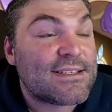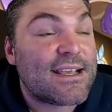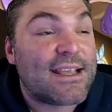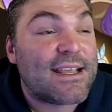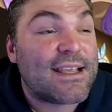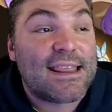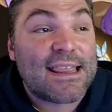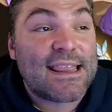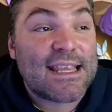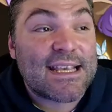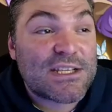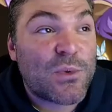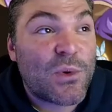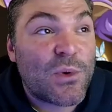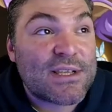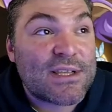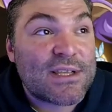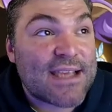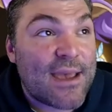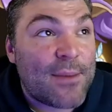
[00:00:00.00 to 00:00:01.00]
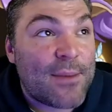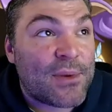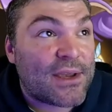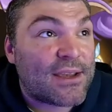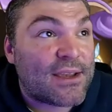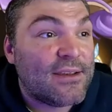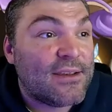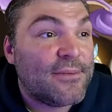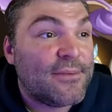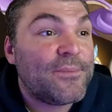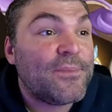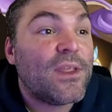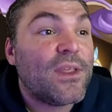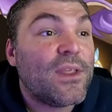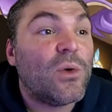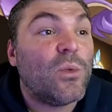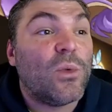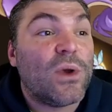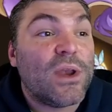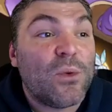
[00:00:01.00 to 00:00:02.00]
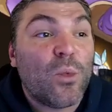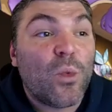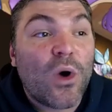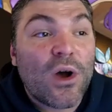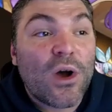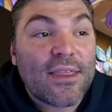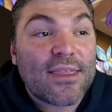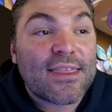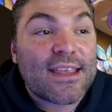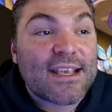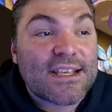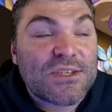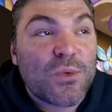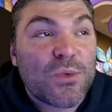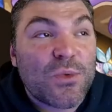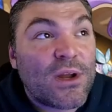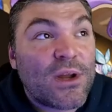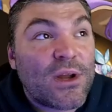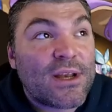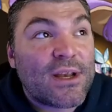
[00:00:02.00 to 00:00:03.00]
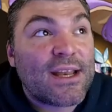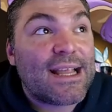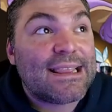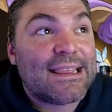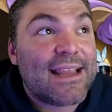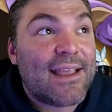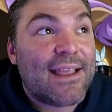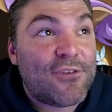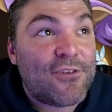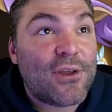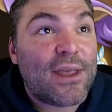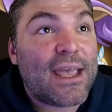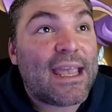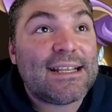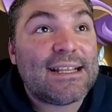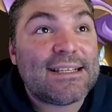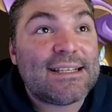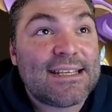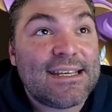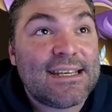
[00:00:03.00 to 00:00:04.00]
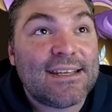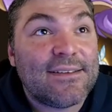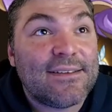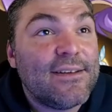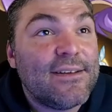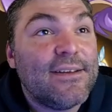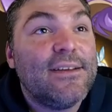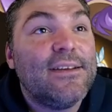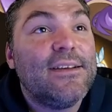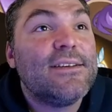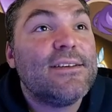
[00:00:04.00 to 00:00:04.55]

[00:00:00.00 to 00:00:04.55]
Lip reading: This one's epic. We want this one level 18. So